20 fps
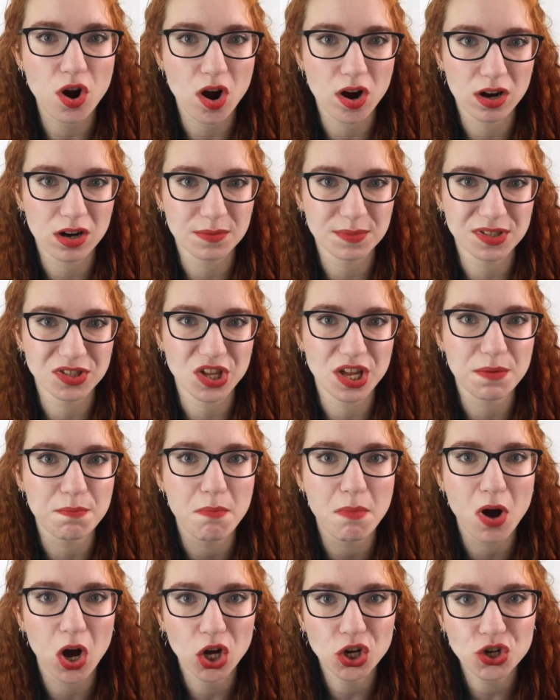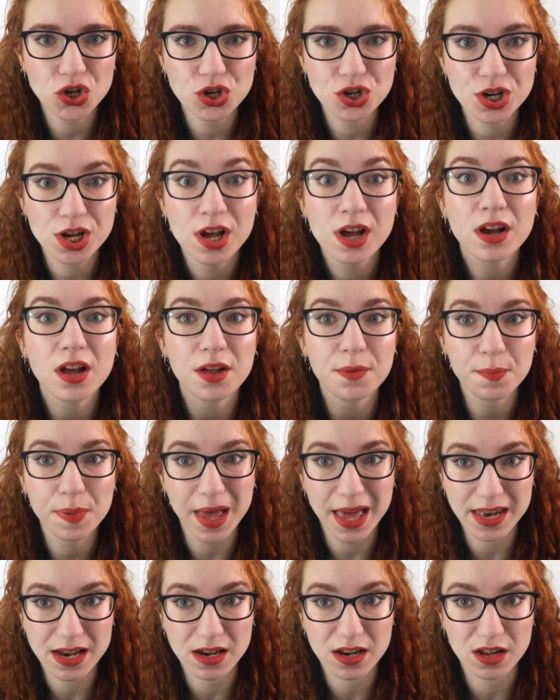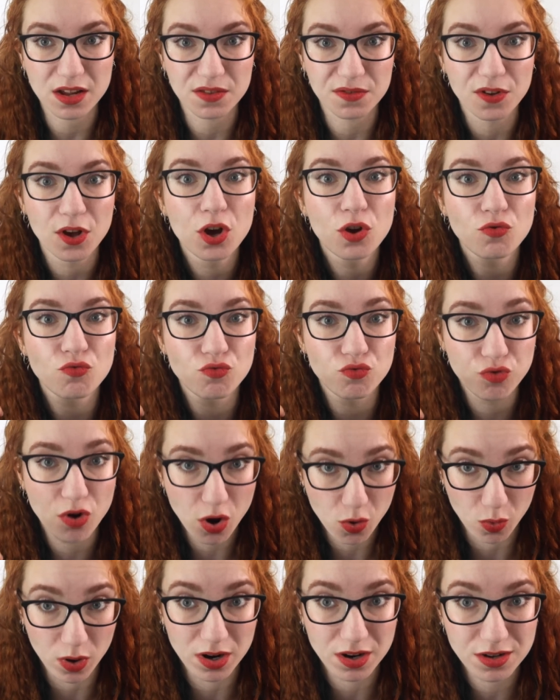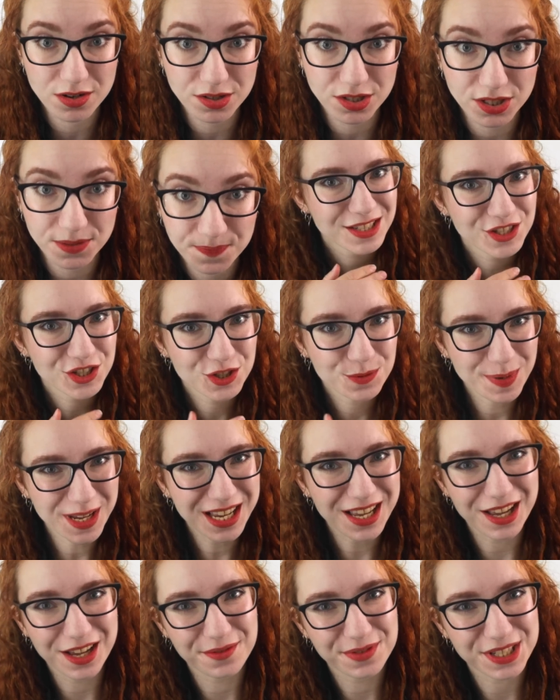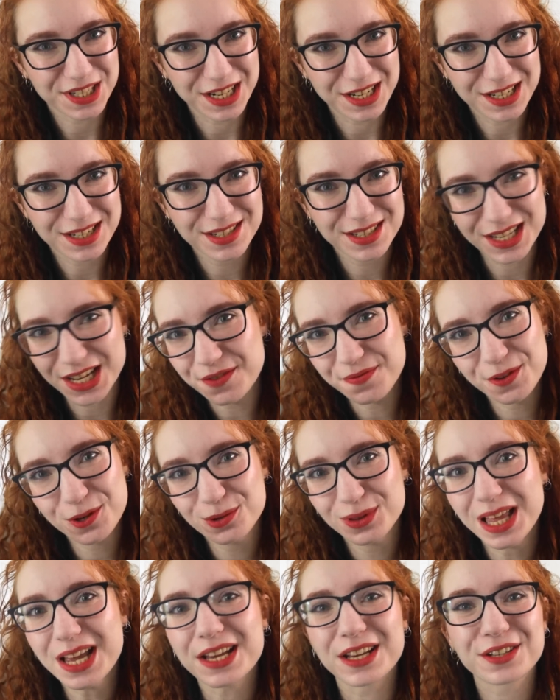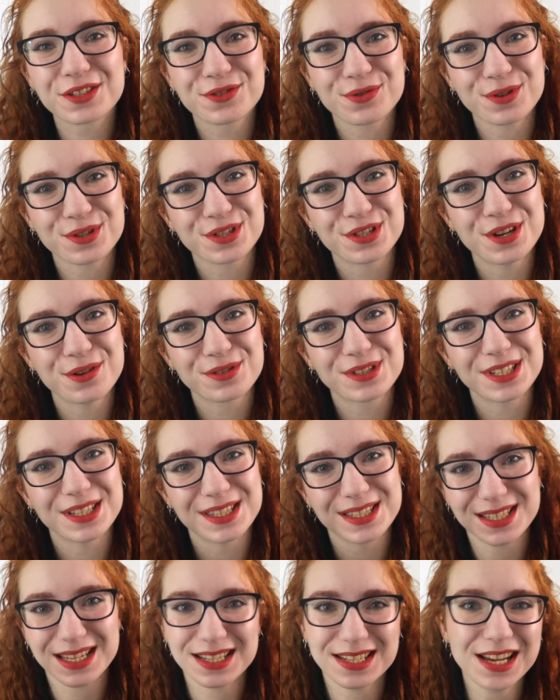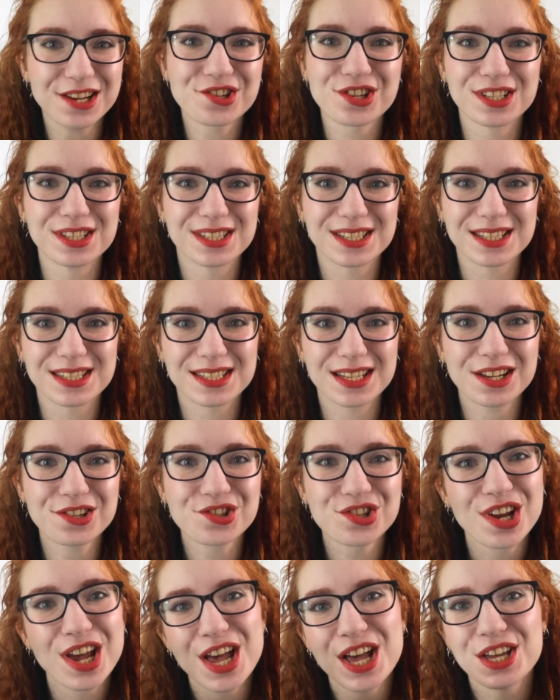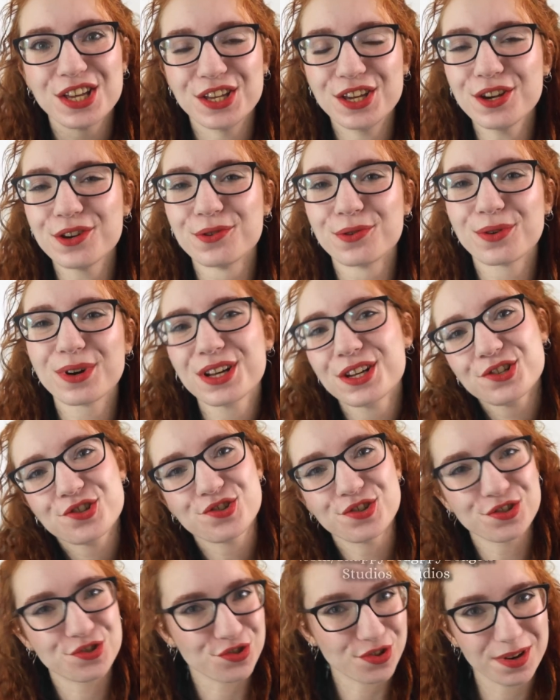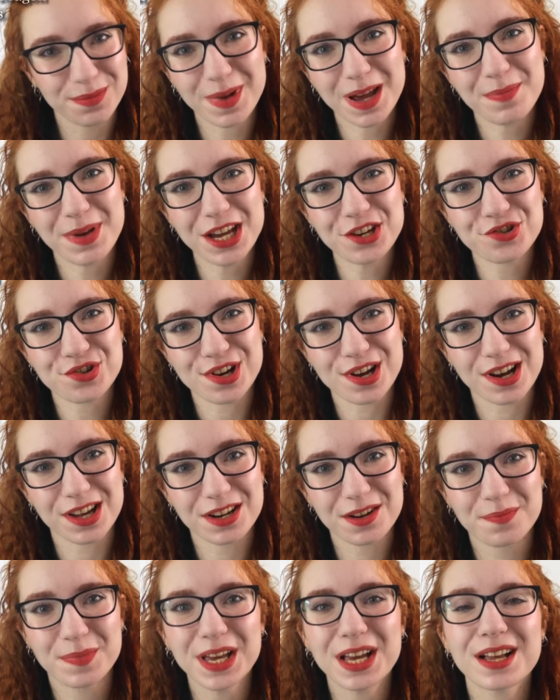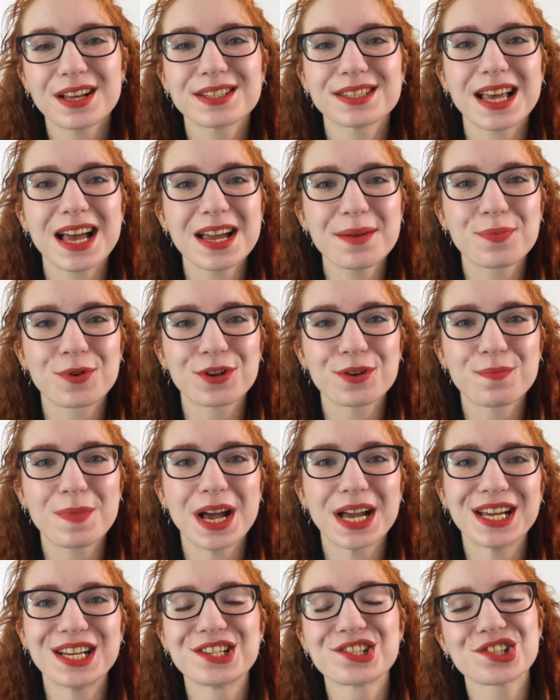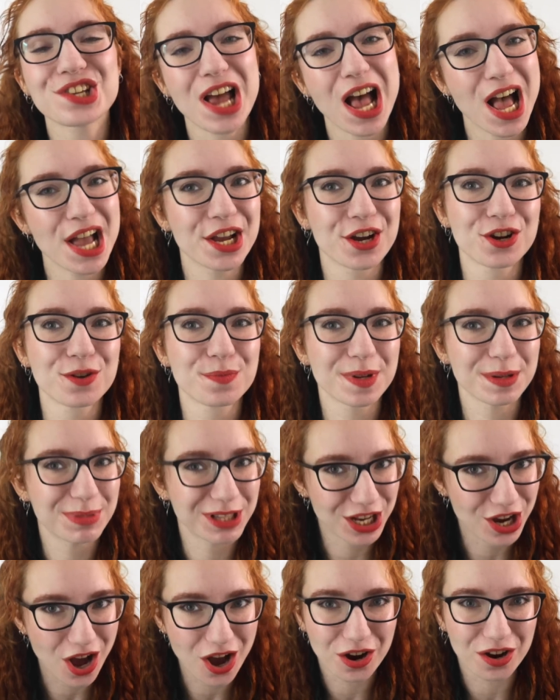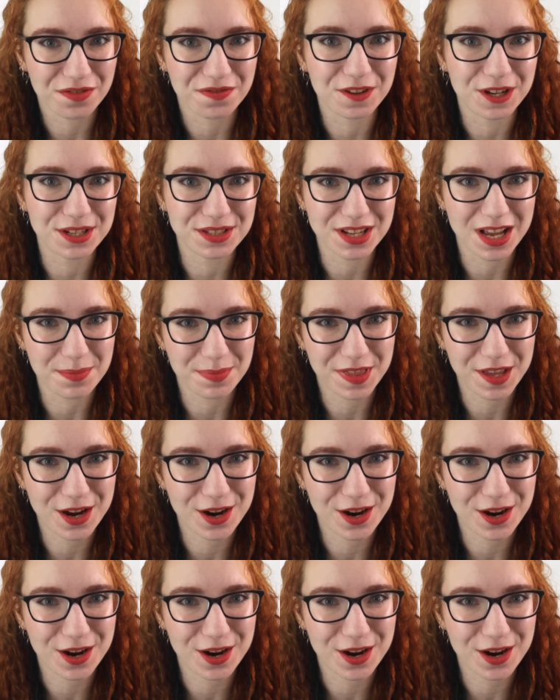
arms than modern, competitive rowers. Speaking of studies, if you like source notes and citations and such, you should join my Patreon, because I put my entire bibliographies up